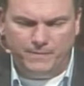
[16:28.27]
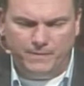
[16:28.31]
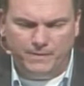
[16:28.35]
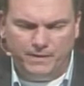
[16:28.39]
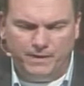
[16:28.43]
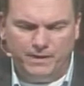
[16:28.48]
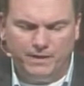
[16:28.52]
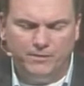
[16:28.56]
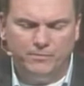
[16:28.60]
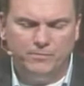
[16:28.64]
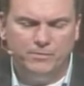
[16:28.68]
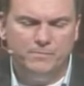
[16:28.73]

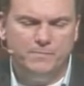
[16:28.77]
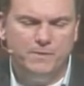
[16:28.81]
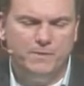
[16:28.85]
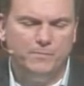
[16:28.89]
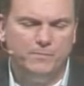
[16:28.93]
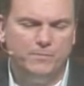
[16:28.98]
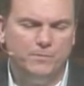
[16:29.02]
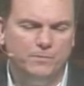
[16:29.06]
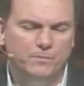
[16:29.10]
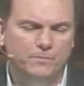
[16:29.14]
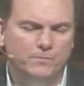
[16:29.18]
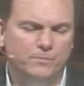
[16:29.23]
And I
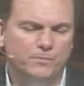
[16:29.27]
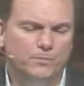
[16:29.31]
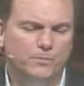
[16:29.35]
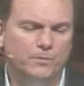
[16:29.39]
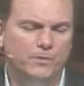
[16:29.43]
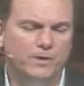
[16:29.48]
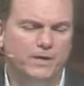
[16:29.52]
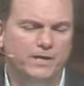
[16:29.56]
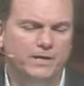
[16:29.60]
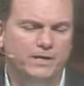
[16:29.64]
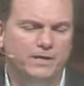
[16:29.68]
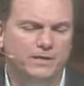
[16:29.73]
remember
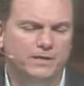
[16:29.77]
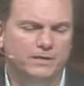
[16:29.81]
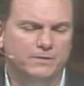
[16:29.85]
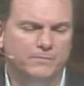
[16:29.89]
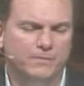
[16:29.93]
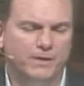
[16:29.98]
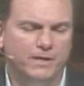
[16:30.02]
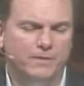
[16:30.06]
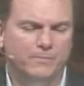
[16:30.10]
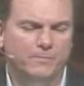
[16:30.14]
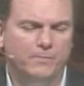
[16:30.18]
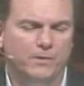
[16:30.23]
praying in
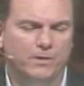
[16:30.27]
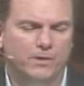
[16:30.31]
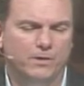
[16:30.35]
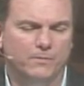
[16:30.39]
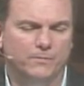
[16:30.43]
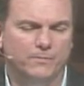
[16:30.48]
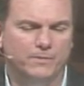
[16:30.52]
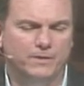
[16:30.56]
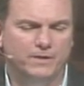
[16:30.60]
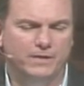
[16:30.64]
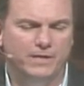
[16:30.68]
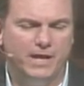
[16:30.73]
my
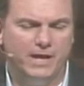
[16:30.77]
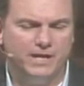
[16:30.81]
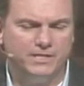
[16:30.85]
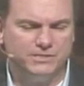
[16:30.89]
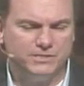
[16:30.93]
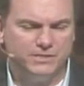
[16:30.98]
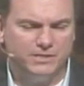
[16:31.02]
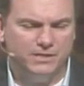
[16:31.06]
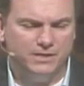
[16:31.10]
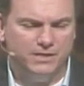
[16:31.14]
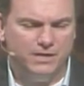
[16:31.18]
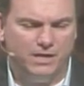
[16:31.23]
apartment and
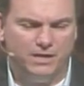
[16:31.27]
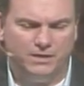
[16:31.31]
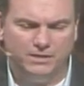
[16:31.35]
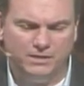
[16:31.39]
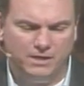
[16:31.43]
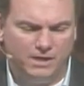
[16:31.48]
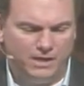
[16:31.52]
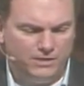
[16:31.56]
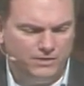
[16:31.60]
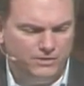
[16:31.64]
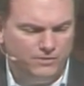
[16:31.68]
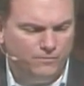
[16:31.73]
asking God,
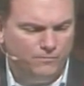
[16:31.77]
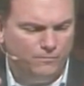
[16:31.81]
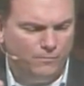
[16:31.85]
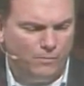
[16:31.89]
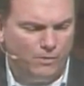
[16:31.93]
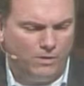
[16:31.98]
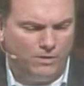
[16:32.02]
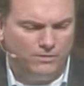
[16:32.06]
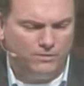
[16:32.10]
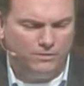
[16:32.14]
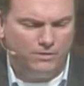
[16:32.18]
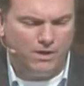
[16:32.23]
God, you've
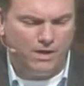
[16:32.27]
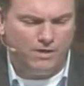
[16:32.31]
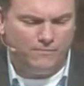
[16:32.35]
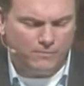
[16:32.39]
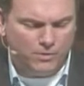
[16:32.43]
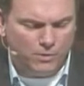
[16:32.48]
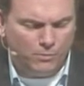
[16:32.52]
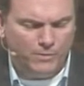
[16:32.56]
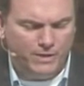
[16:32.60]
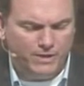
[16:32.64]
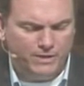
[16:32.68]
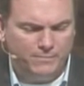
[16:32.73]
wandered off.
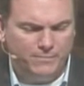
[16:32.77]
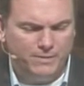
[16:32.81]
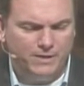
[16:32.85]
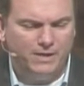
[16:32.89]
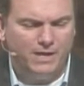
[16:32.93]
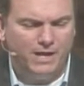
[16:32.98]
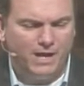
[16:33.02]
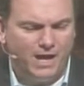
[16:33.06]
No, wait a minute.